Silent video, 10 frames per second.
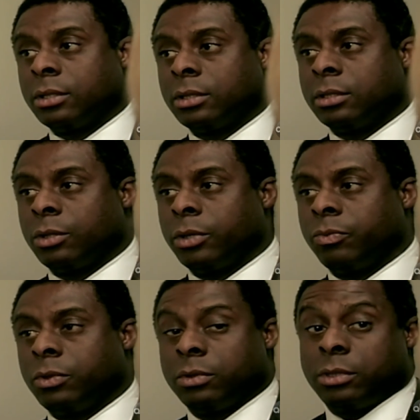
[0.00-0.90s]
so
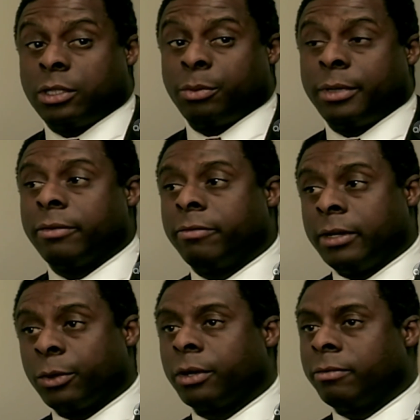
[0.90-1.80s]
it will still be a
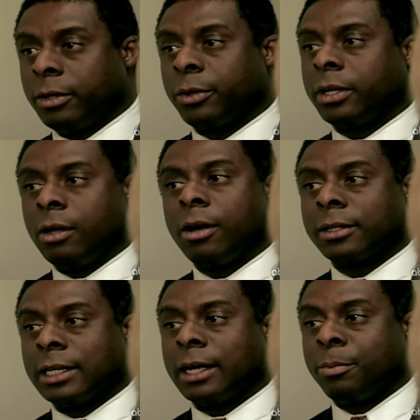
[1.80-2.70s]
very, very long
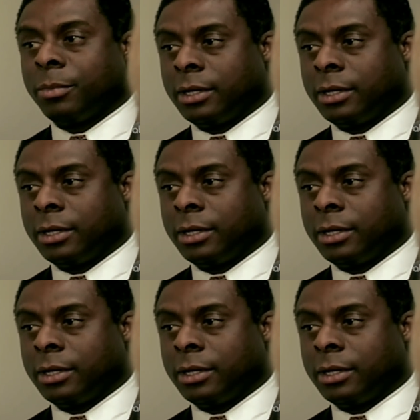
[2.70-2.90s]
time.